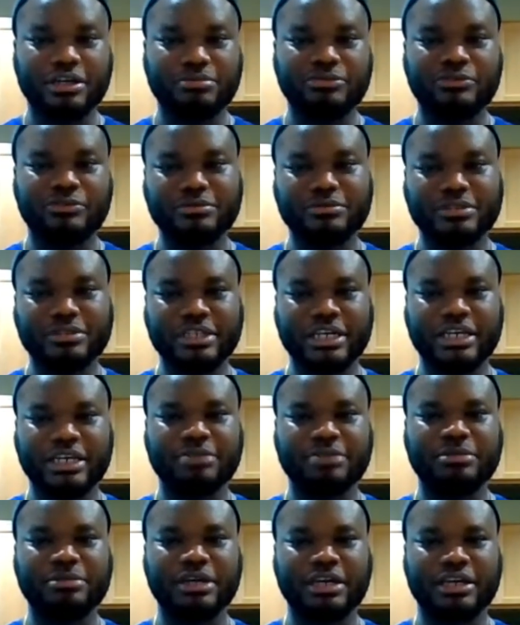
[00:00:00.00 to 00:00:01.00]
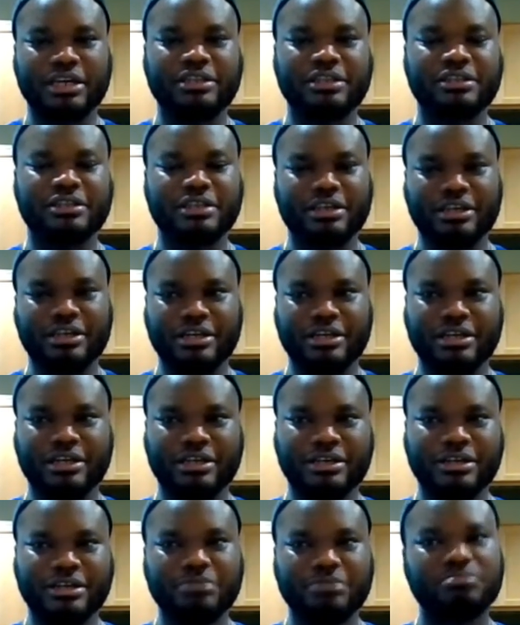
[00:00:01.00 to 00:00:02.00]
full time, and
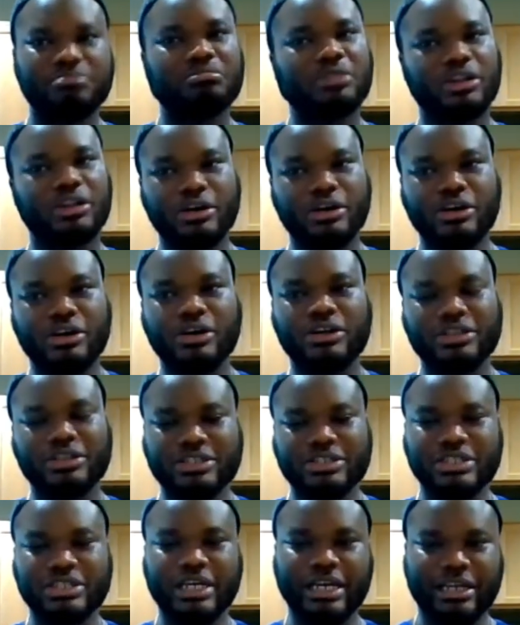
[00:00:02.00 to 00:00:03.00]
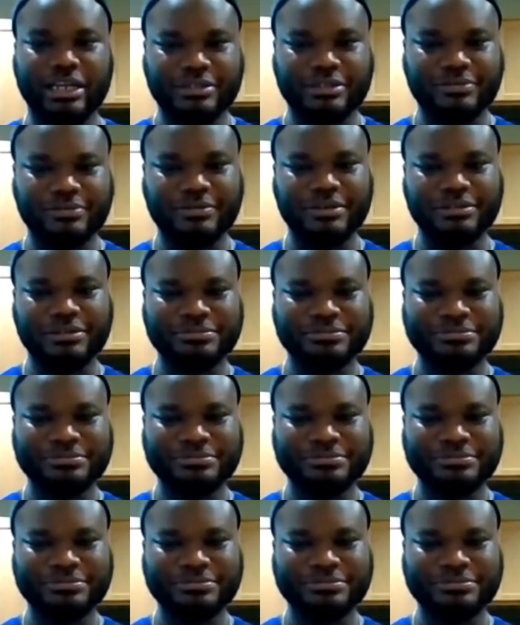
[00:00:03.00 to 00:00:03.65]
blog on the side as well.